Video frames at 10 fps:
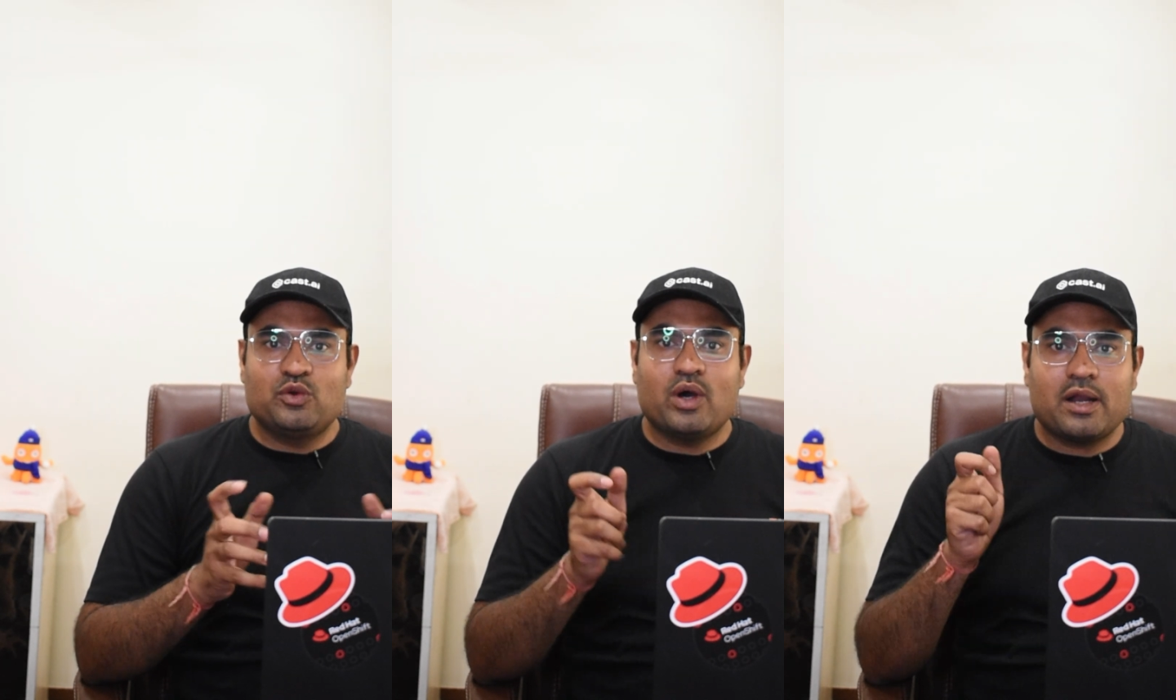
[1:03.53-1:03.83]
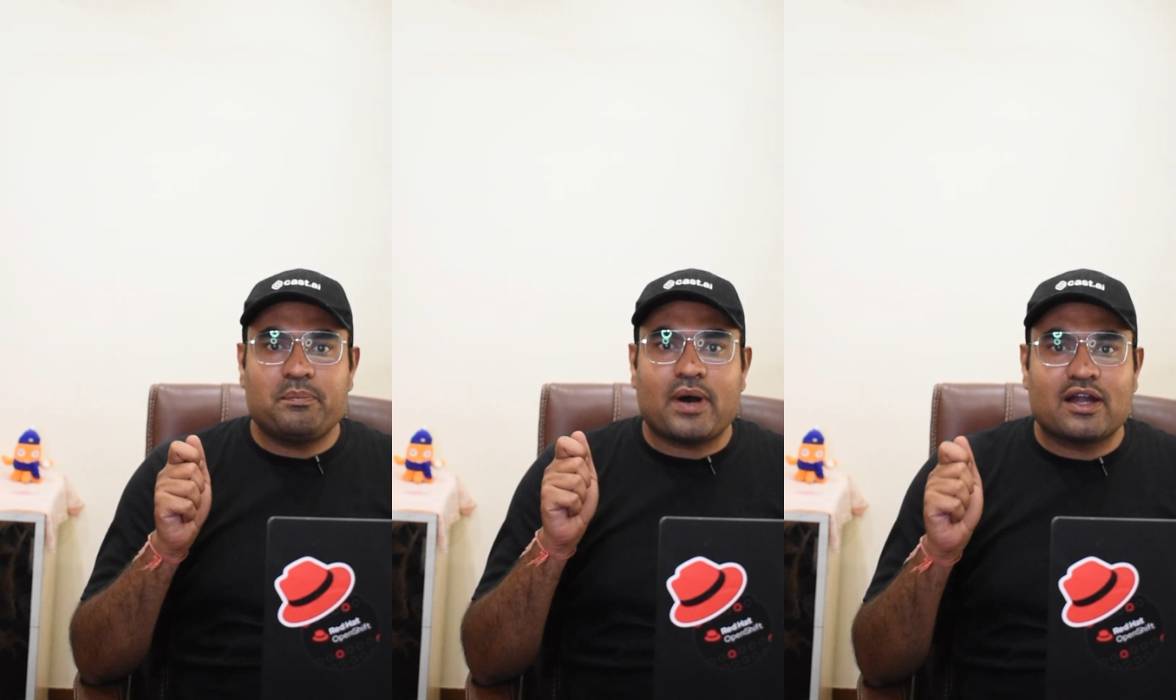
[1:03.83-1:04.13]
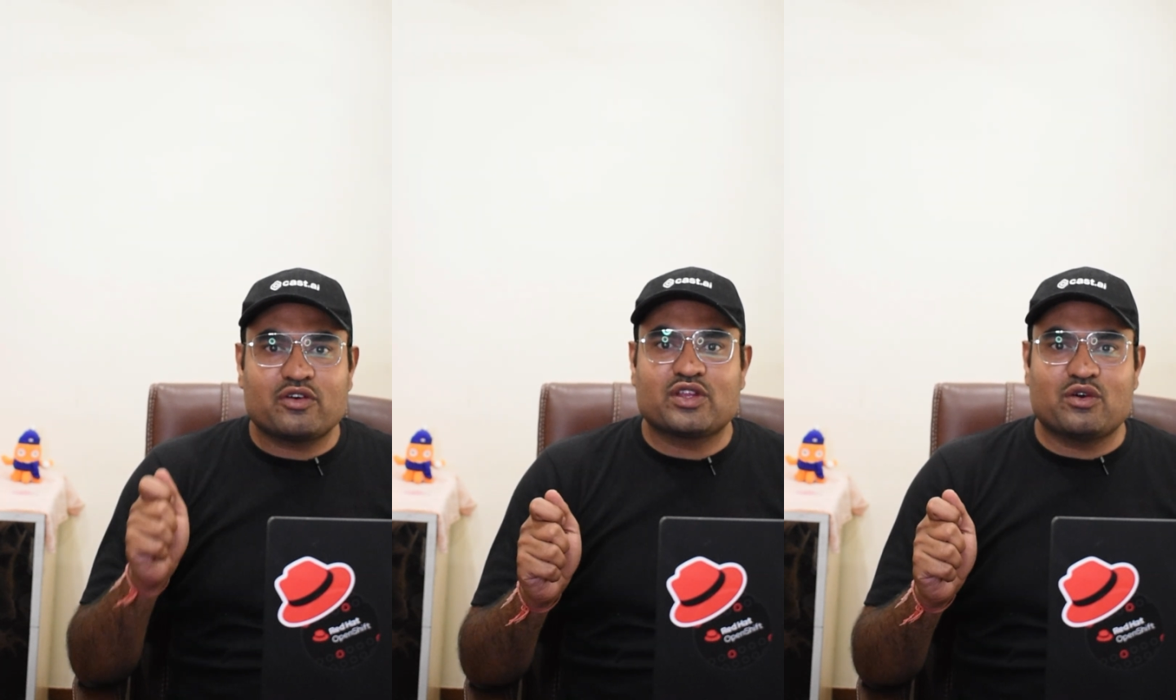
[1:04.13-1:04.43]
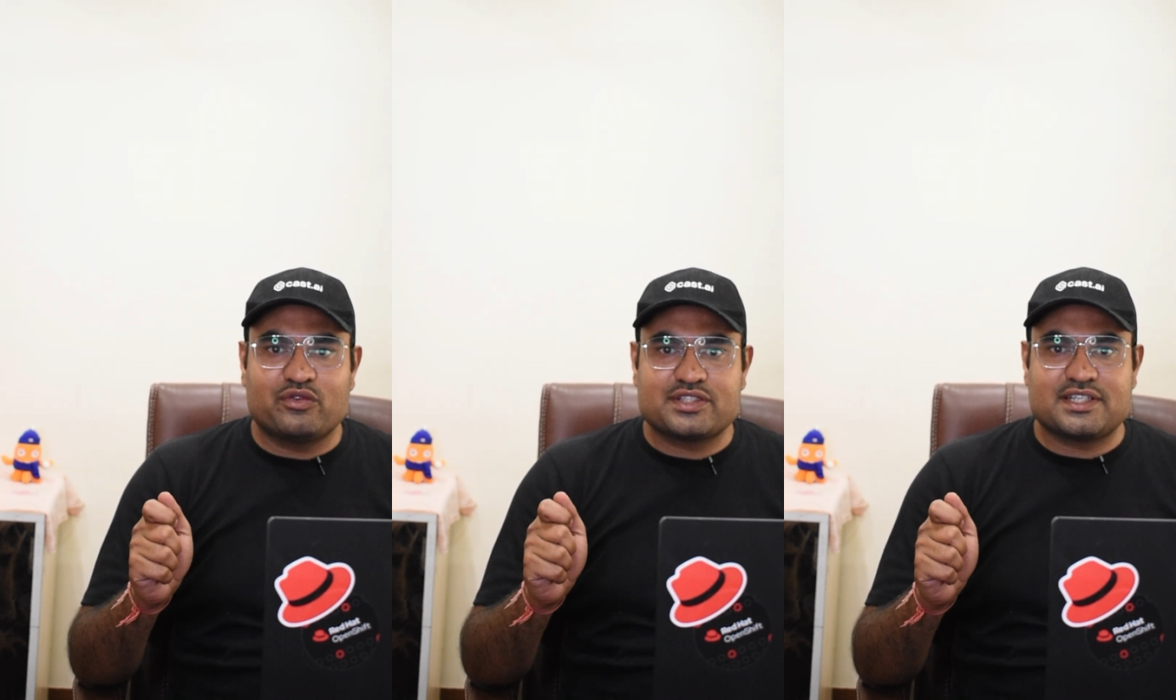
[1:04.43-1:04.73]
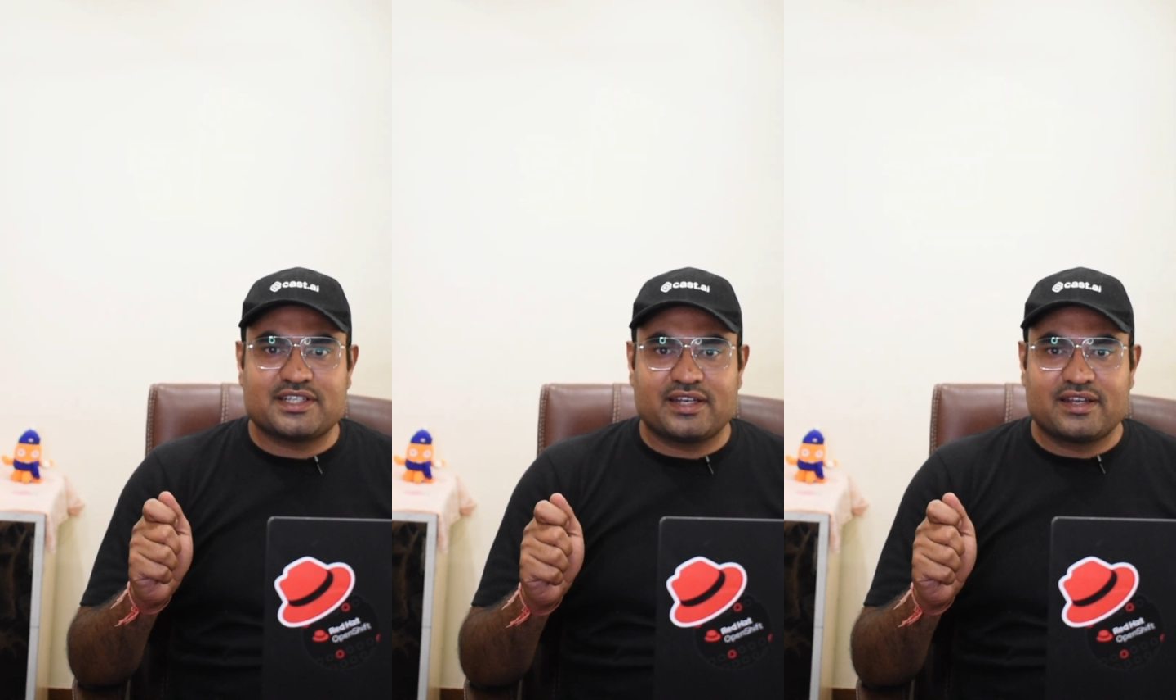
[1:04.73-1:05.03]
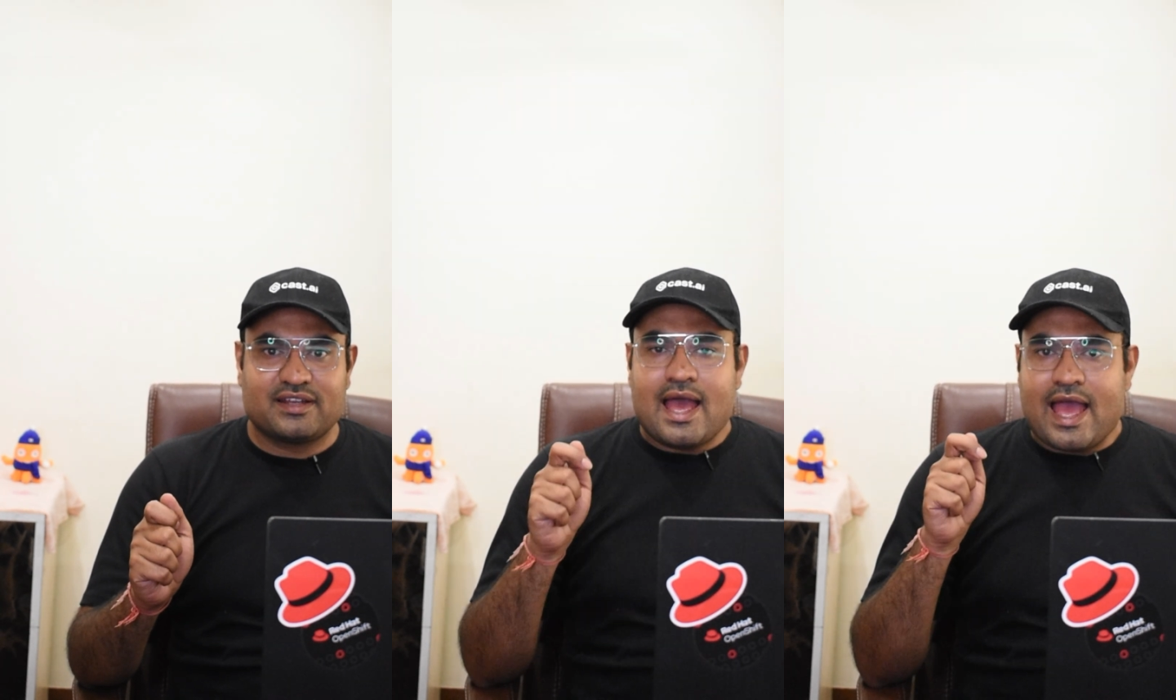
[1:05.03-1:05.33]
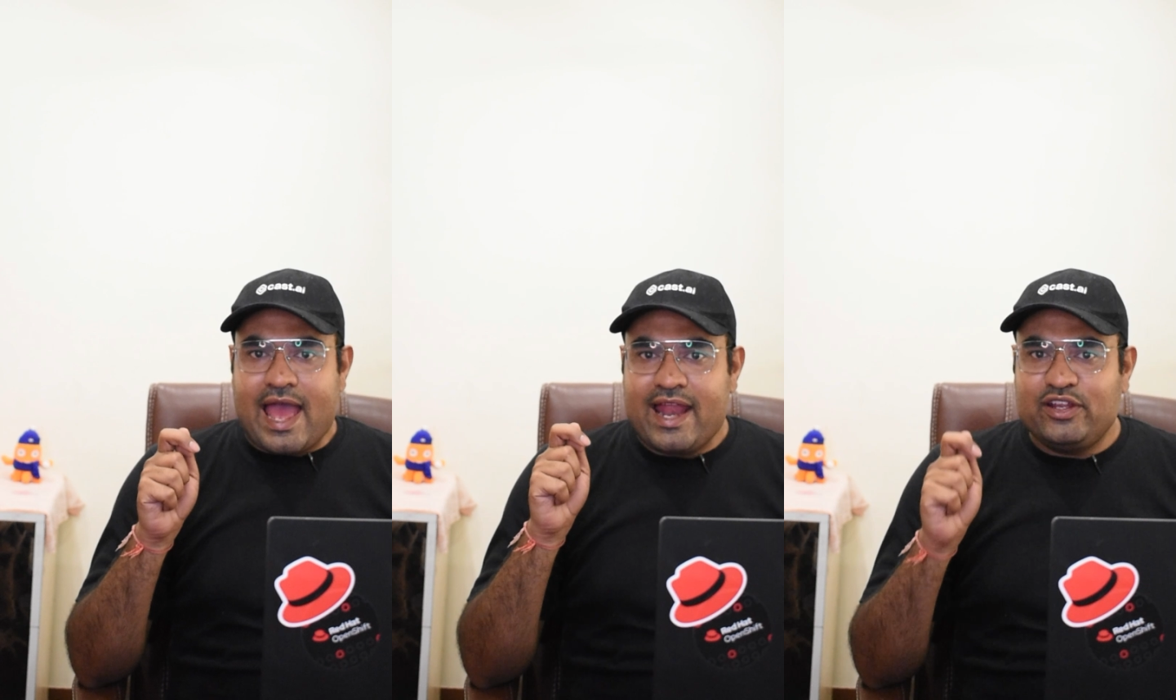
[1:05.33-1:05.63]
You are part of the conversation.
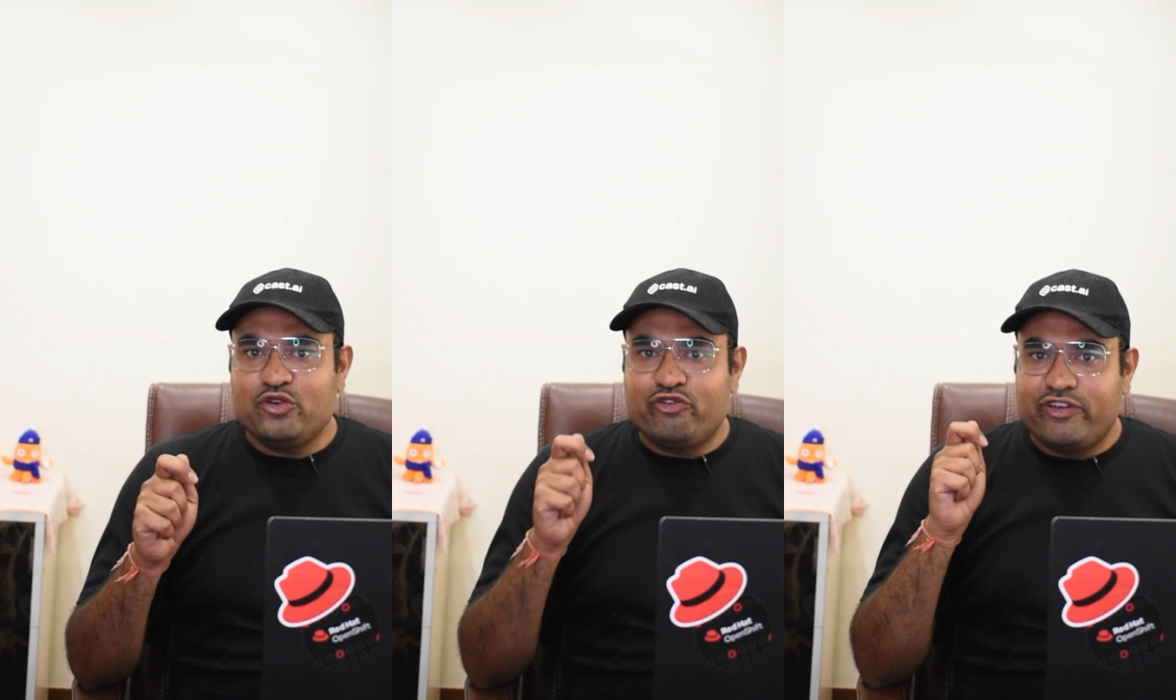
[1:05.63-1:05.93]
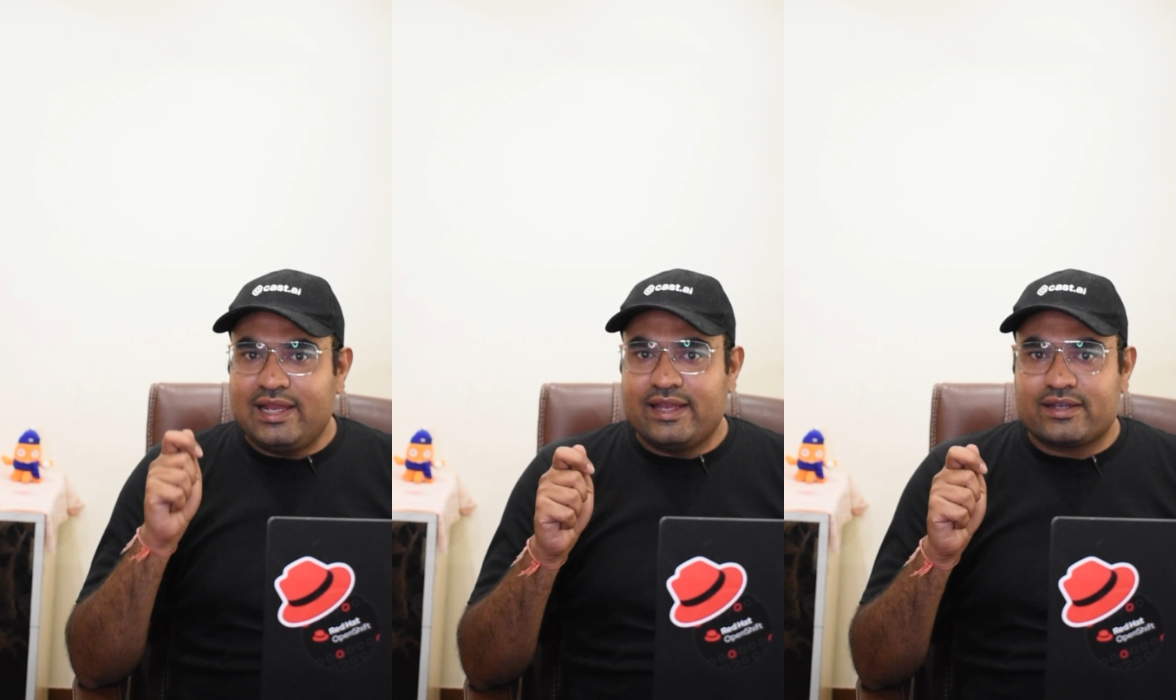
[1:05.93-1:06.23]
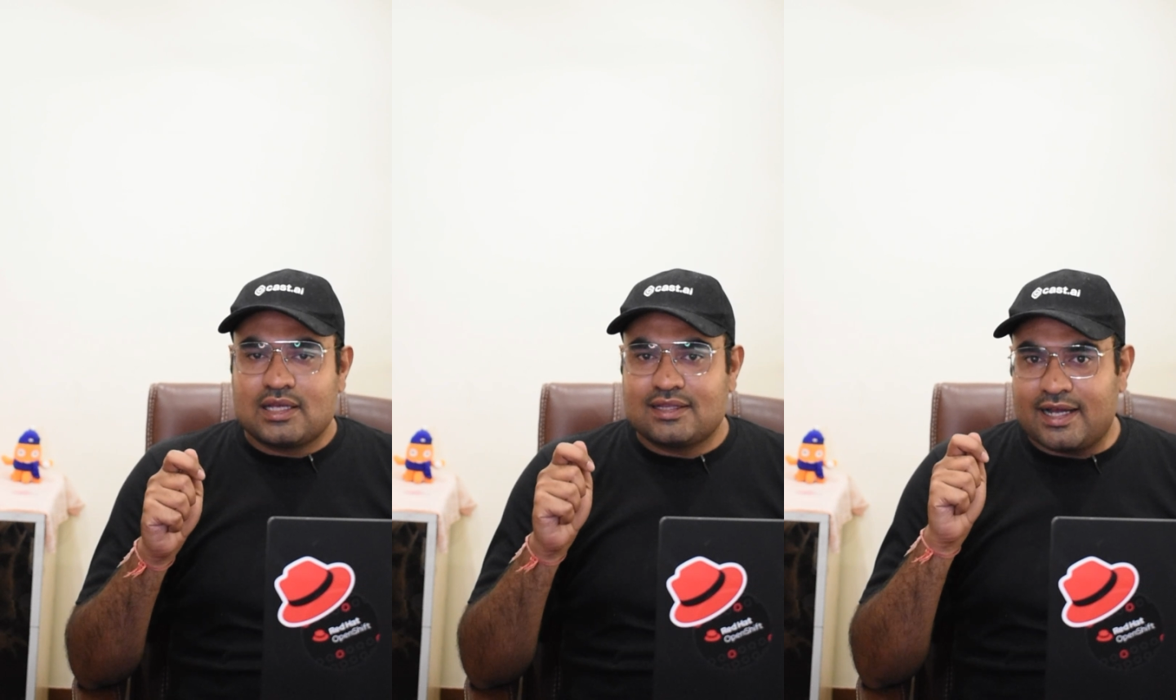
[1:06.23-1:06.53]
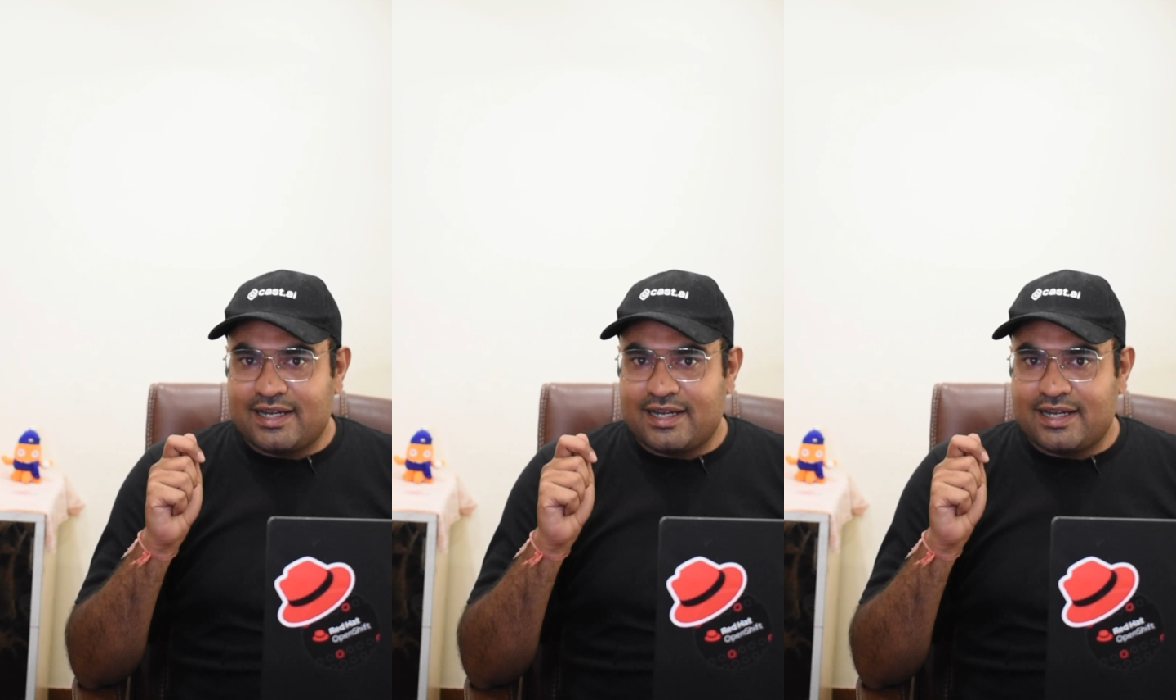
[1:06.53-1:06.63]
And you feel it.